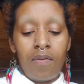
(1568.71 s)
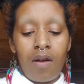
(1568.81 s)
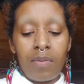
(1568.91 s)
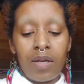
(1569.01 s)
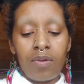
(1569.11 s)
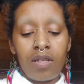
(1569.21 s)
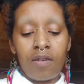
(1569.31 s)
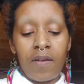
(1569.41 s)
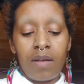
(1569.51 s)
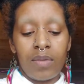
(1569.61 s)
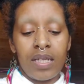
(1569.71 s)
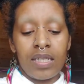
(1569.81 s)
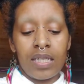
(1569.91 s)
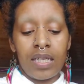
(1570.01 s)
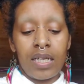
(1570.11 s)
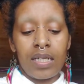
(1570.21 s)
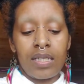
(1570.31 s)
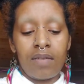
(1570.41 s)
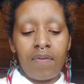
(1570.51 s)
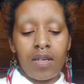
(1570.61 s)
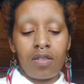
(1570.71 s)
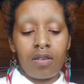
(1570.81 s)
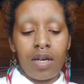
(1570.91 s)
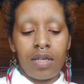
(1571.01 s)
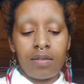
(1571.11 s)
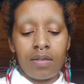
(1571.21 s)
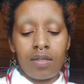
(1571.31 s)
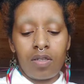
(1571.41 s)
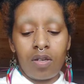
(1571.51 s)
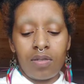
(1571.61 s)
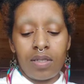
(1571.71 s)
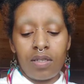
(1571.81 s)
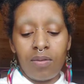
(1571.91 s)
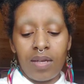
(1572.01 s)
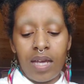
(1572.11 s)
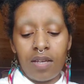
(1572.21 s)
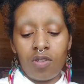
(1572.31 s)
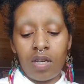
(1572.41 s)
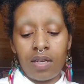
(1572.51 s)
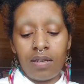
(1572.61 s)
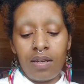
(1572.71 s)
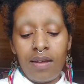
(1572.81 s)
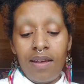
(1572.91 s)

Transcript: Farming with her family is the latest adventure Hazel has chosen to engage in.